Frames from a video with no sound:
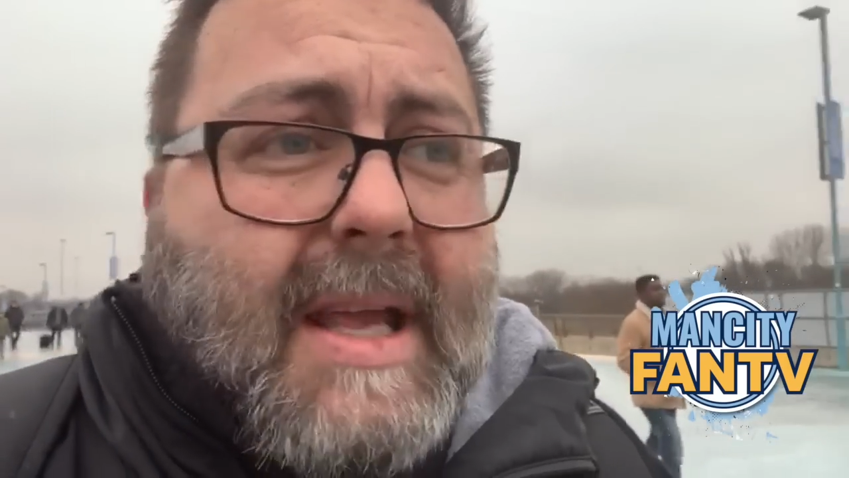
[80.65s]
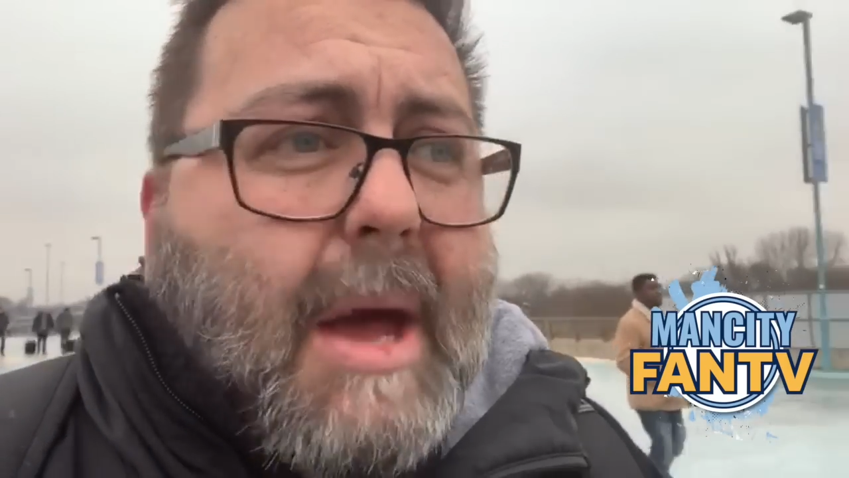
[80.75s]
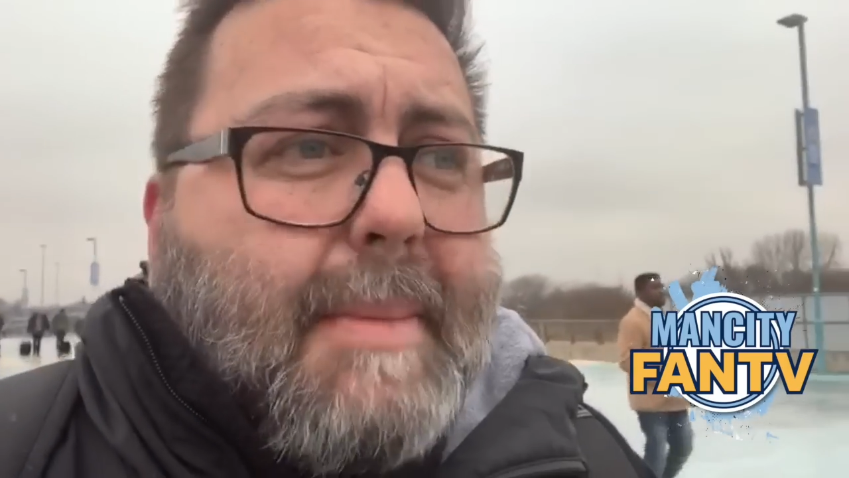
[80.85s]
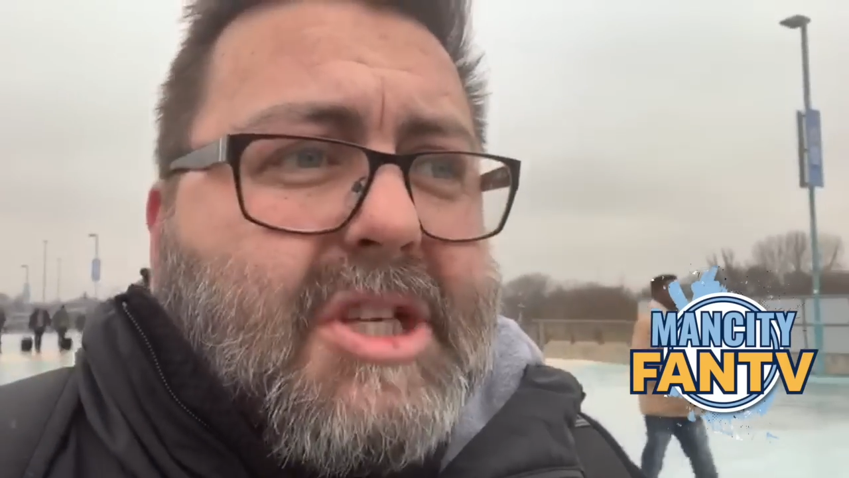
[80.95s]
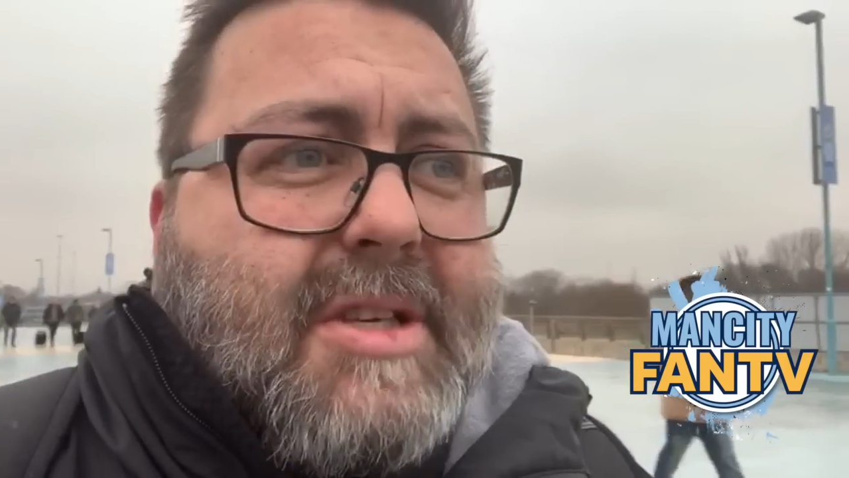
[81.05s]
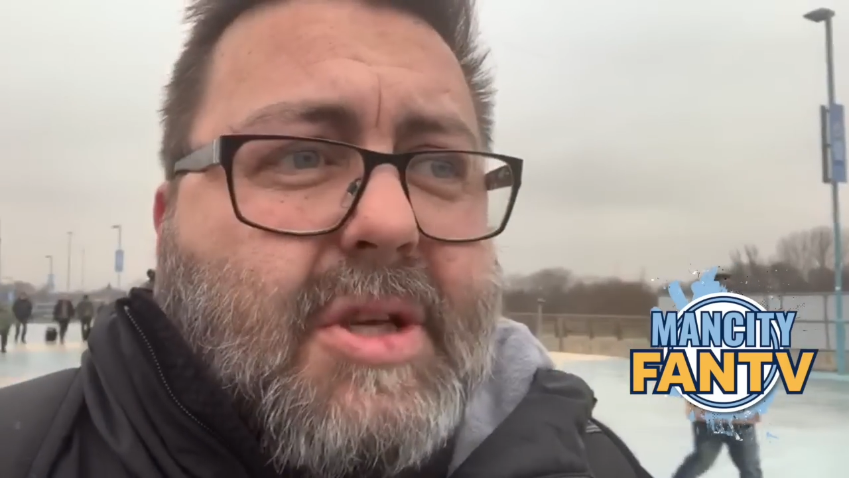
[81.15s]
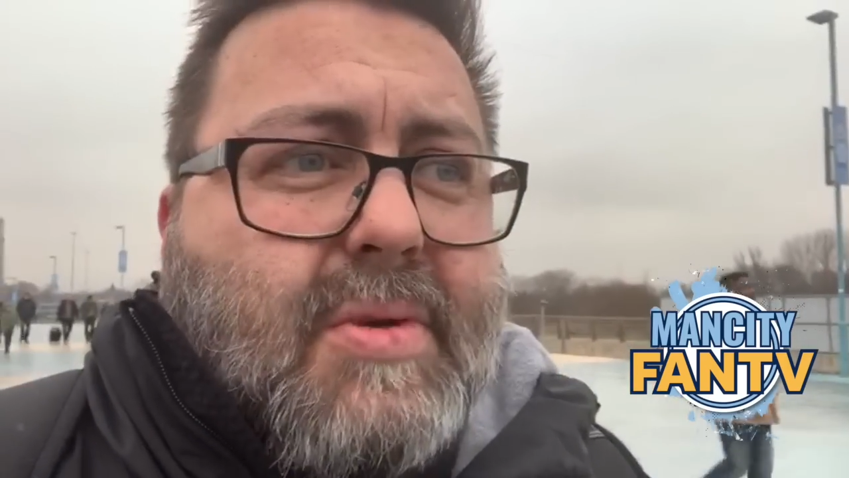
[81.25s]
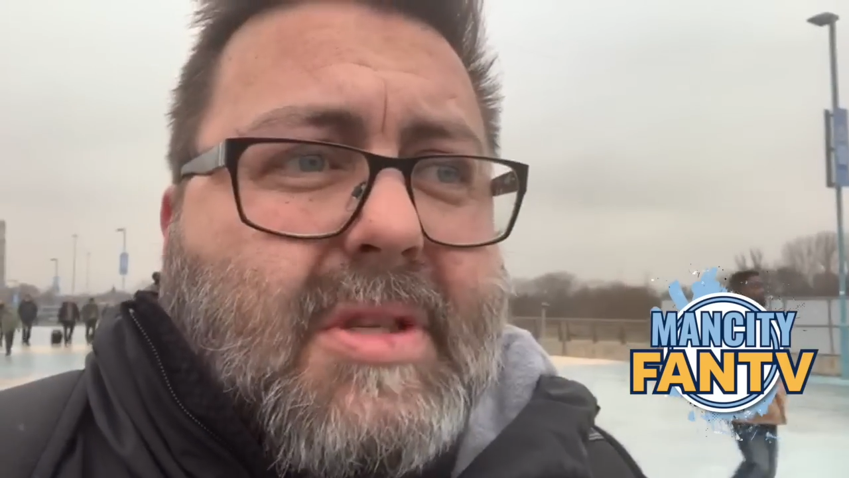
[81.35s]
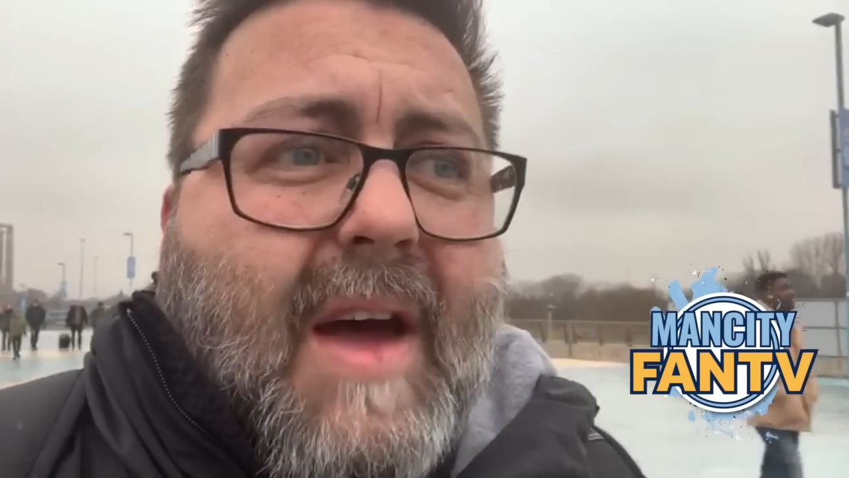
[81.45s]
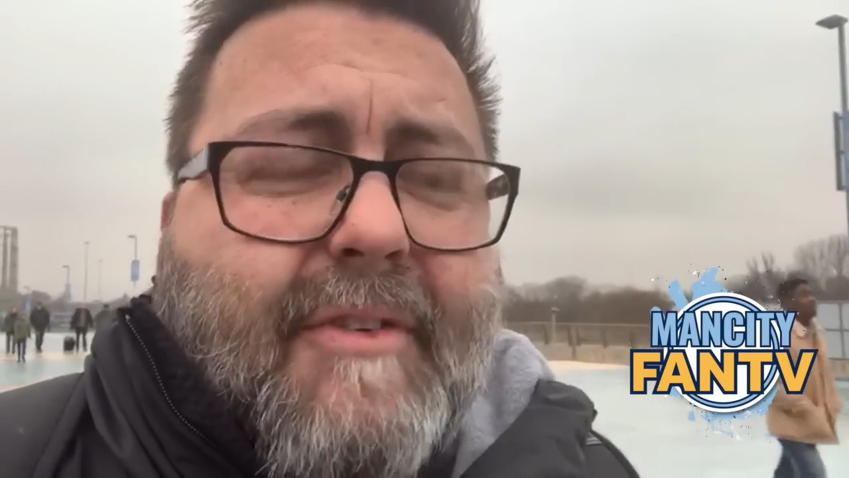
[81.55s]
and Gabi
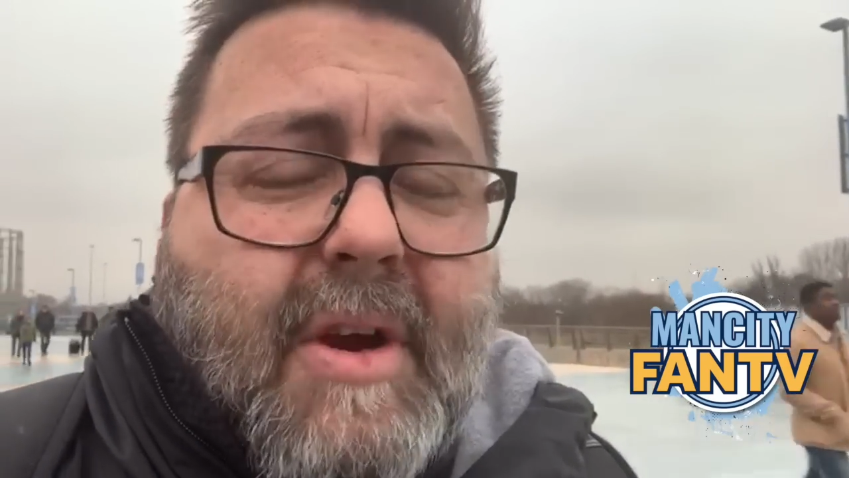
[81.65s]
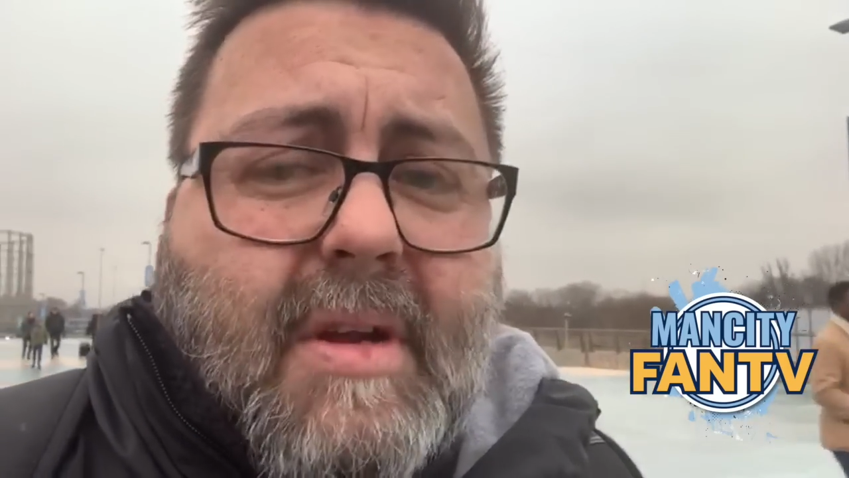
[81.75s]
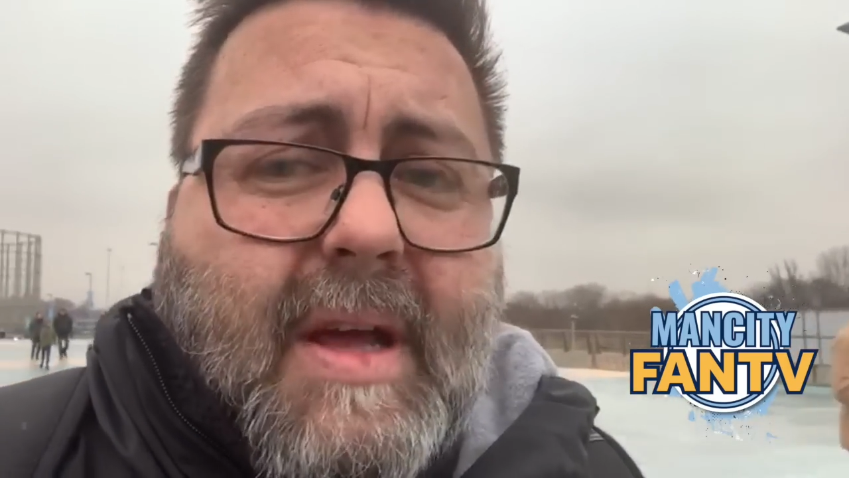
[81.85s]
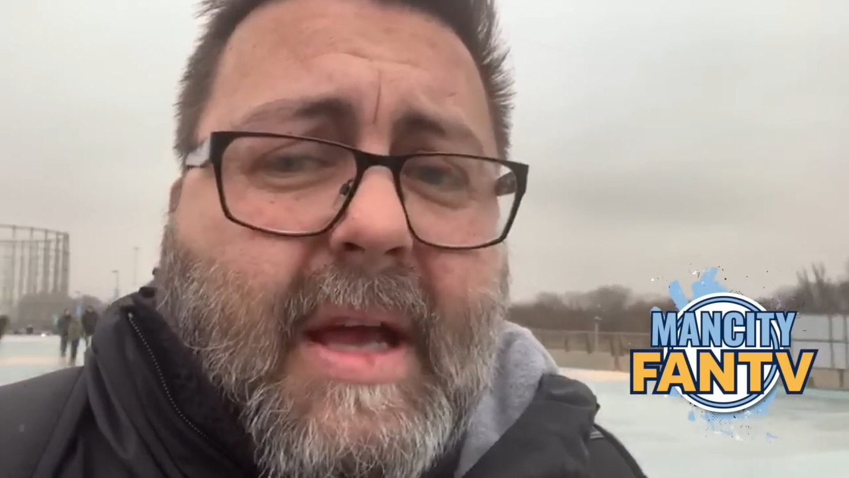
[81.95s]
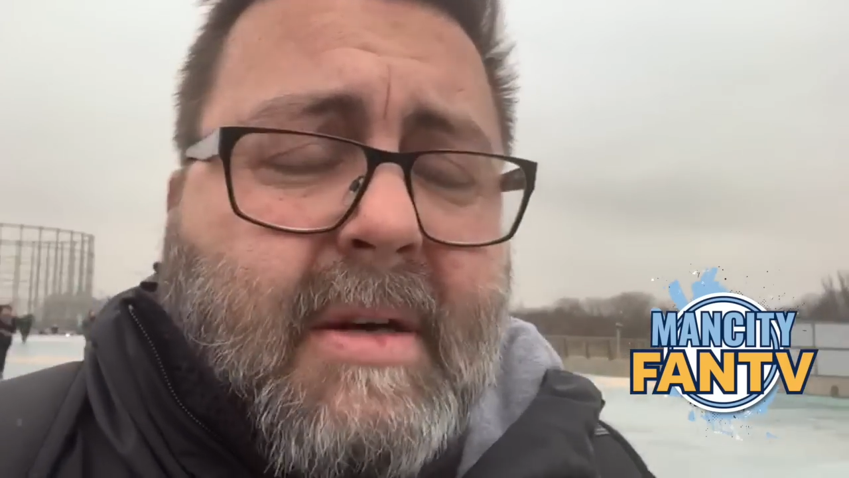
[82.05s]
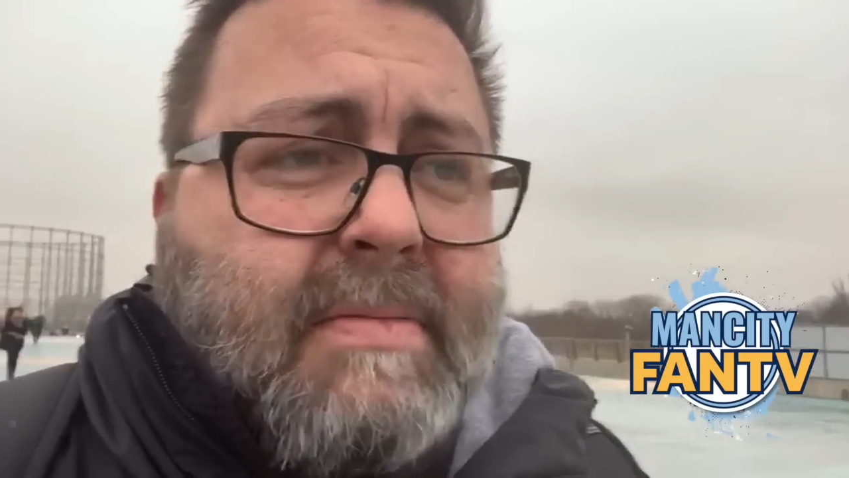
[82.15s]
Jesus, definitely.